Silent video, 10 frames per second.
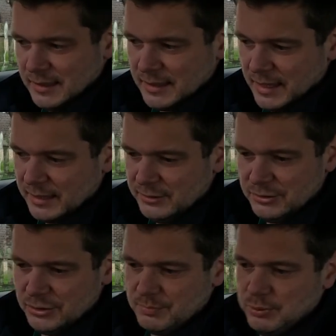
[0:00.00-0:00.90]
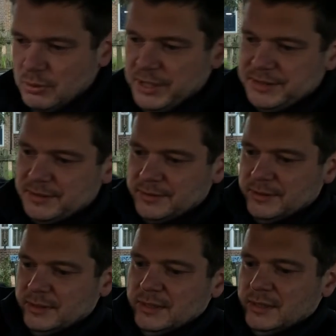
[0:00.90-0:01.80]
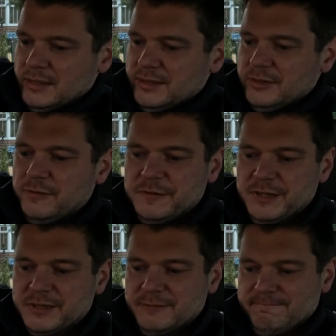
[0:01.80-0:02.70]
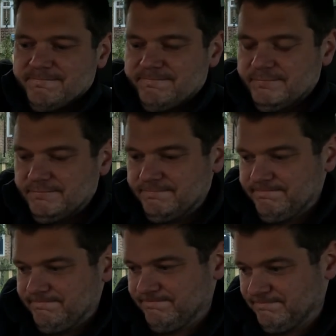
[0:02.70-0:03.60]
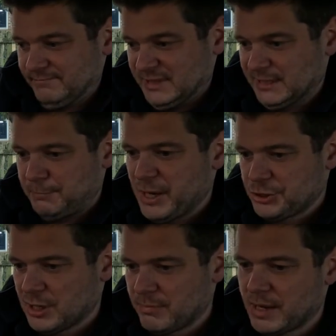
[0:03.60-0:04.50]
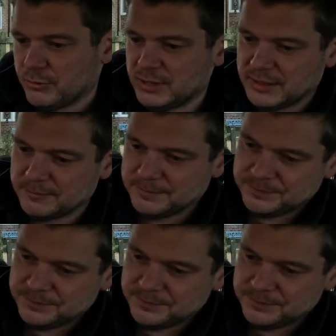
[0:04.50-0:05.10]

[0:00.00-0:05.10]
Again, you just pull it. There's nothing special about it.